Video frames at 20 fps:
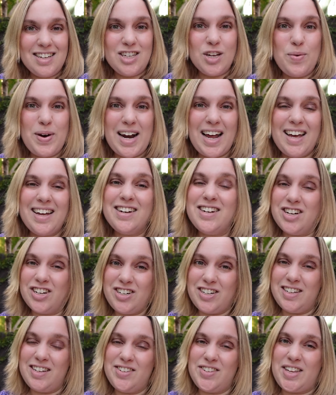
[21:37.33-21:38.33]
So when I
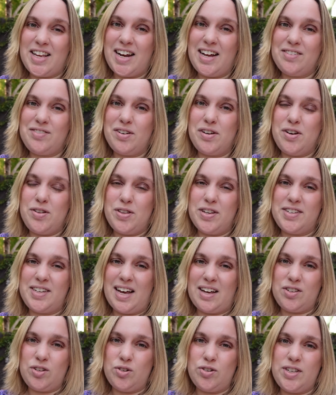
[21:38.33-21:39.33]
initially set out to do this
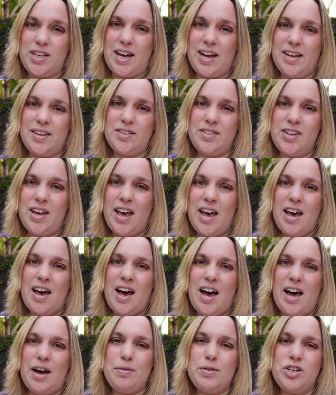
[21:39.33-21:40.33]
exercise,
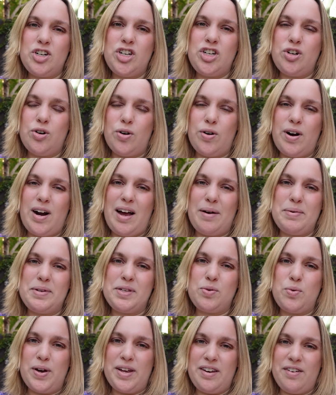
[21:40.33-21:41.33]
I was sure I
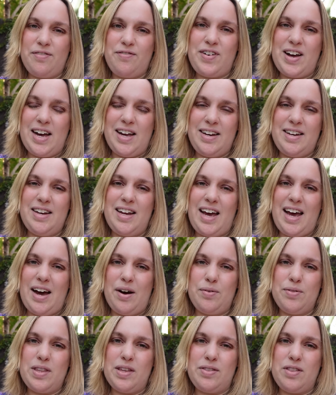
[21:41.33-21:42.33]
was going to find
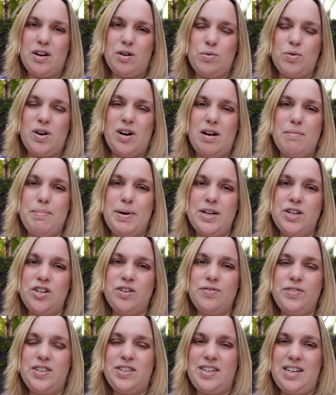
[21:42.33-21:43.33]
out that there were a bunch
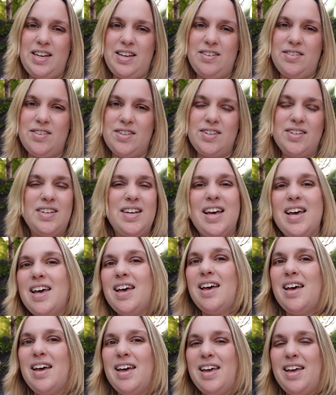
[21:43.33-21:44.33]
of scenes,
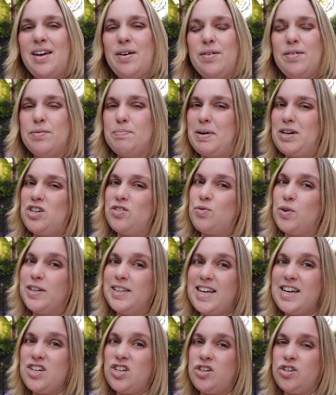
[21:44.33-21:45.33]
a bunch of
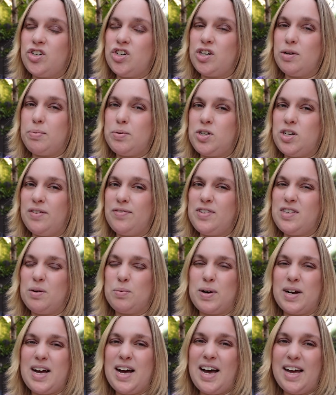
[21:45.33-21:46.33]
relationship shifts that
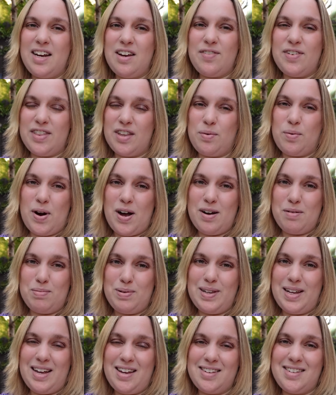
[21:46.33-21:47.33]
were kind of in the wrong
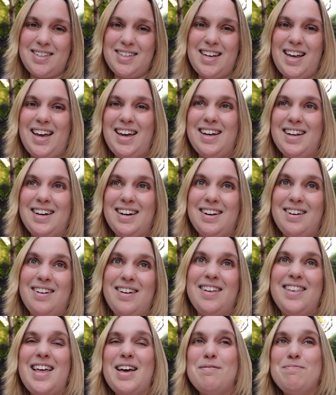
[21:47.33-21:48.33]
place. And
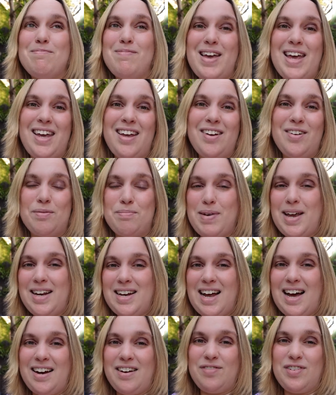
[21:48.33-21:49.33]
that may or may
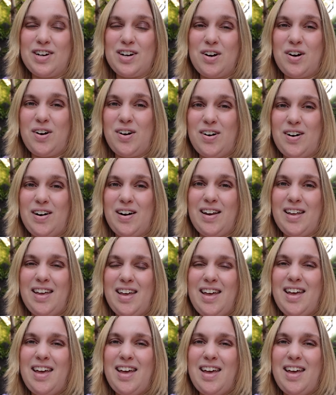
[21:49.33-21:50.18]
not have occurred.